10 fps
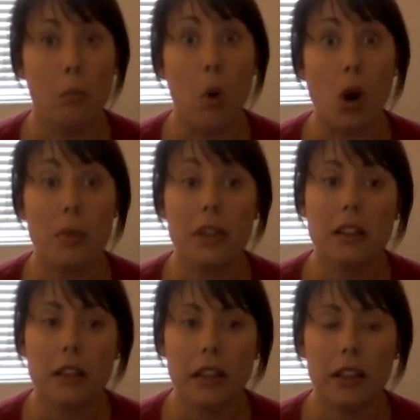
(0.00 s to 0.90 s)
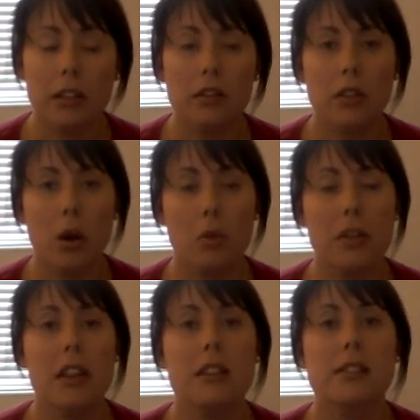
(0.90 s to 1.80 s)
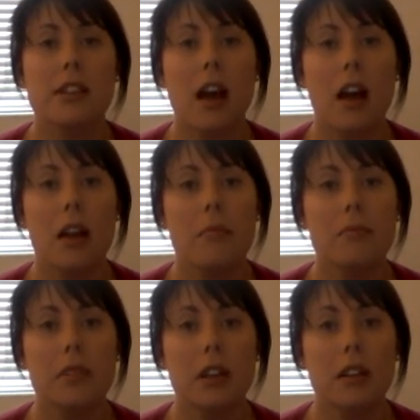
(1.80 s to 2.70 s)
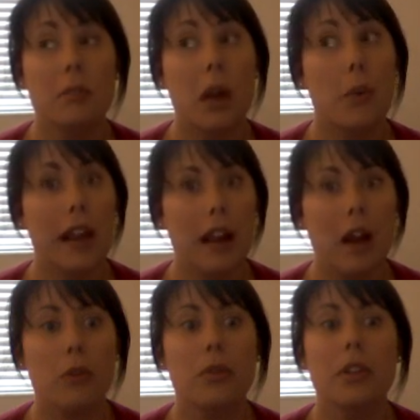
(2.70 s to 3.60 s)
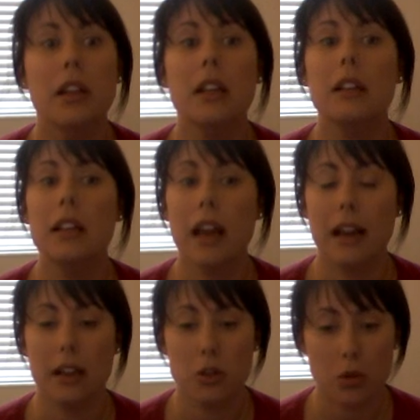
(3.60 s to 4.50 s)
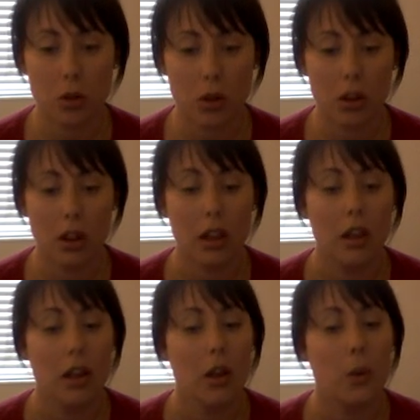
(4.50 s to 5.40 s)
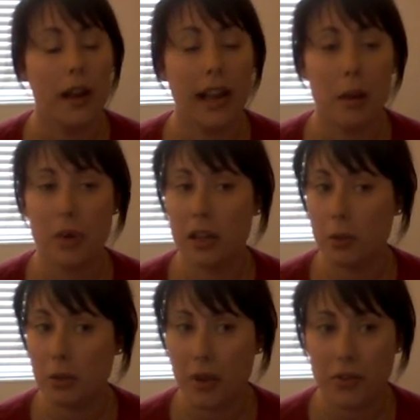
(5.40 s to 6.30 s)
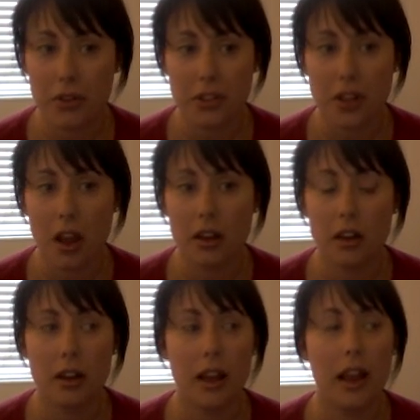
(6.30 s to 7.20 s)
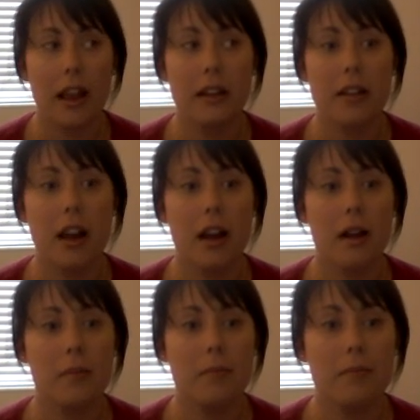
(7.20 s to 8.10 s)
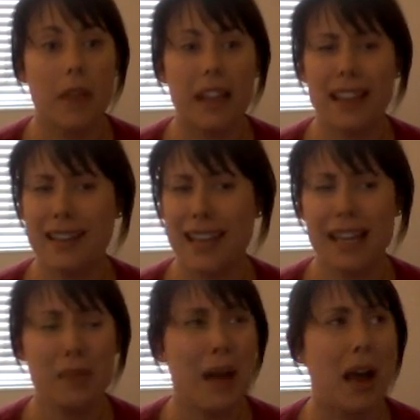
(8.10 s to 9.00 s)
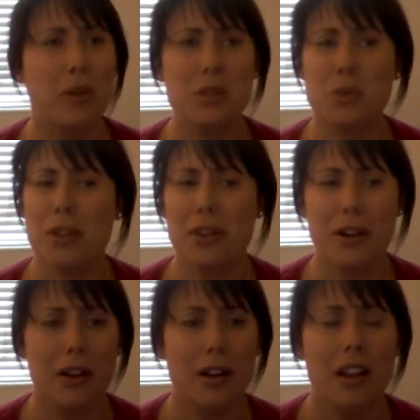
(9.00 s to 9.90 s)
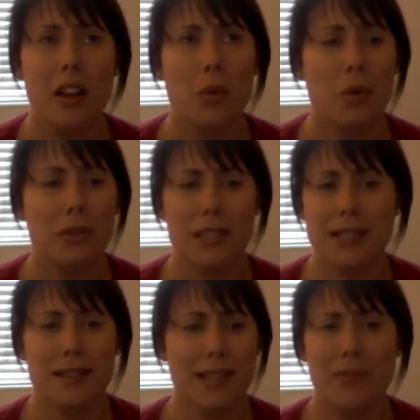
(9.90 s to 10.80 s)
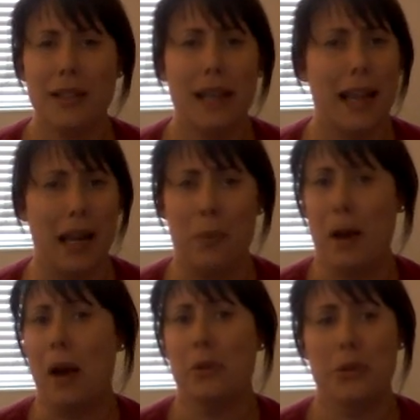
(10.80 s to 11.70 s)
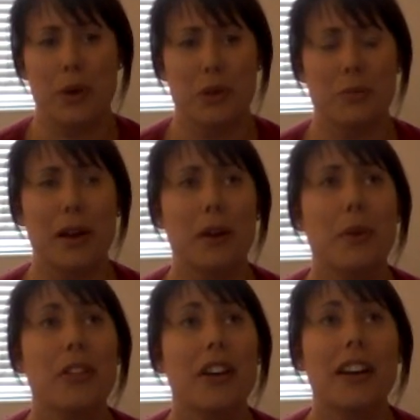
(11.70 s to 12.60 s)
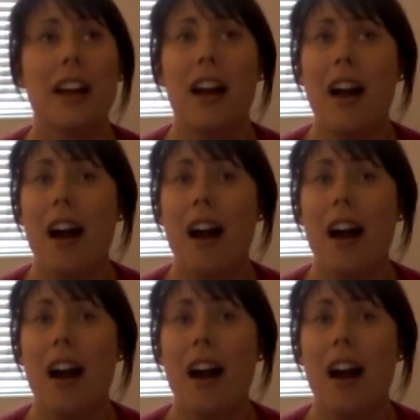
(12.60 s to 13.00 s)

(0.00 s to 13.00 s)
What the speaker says: morbidly obese. My weight got really out of control when I got pregnant with my first daughter, and I gained 80 pounds with her, 70 to 80 pounds when I was pregnant with her.